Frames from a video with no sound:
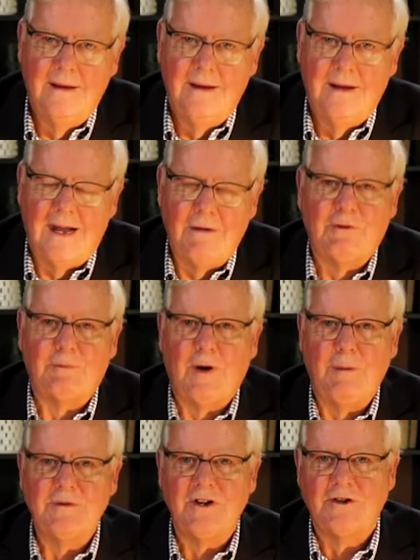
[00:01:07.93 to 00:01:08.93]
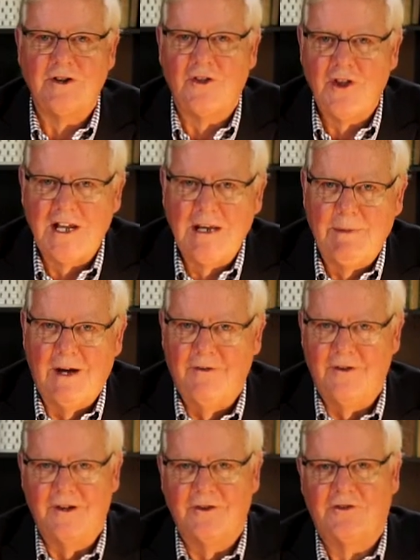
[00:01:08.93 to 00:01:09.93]
I was prompted to think about
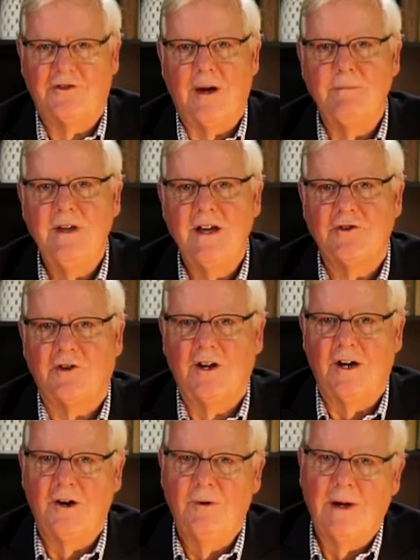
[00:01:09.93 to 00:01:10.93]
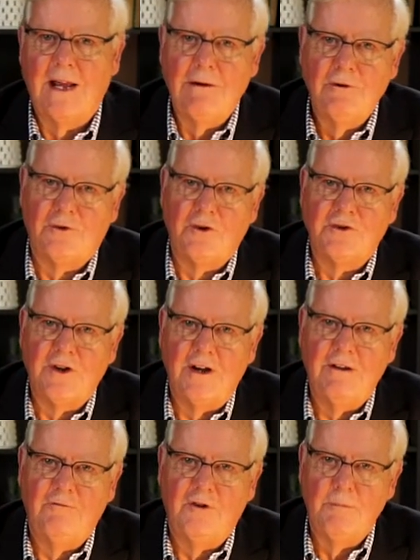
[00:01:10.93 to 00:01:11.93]
this some years ago when I was
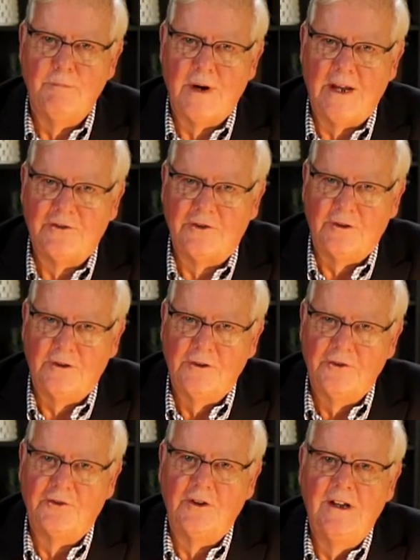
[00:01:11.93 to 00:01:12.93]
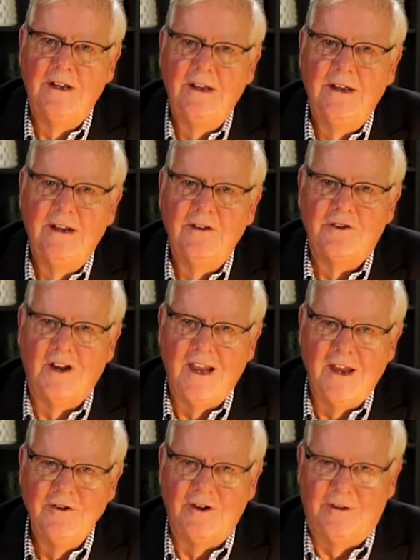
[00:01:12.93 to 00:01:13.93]
returning from Brussels to
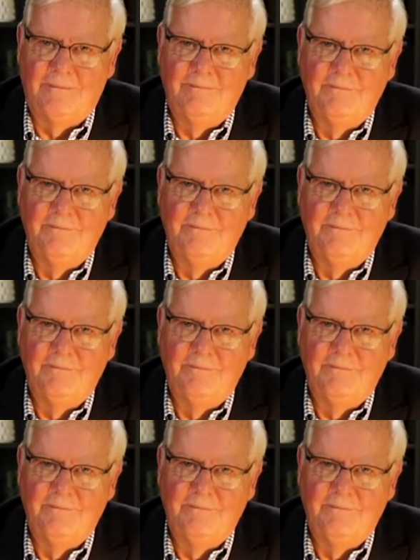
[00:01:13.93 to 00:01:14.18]
London